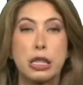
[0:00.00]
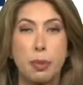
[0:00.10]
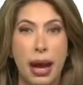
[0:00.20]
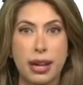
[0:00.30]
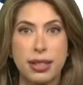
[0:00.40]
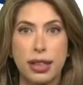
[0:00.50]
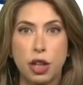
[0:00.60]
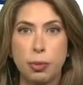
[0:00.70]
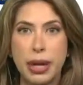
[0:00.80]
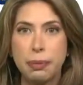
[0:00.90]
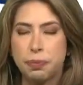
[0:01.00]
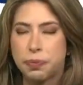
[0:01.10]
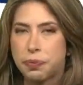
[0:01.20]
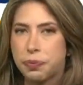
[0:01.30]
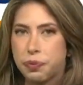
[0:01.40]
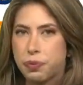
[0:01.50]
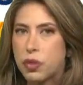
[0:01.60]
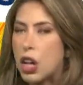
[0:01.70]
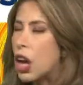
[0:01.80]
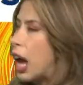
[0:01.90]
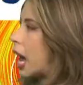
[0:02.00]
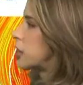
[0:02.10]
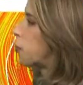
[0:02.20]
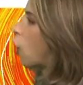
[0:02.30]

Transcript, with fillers: expand a little bit as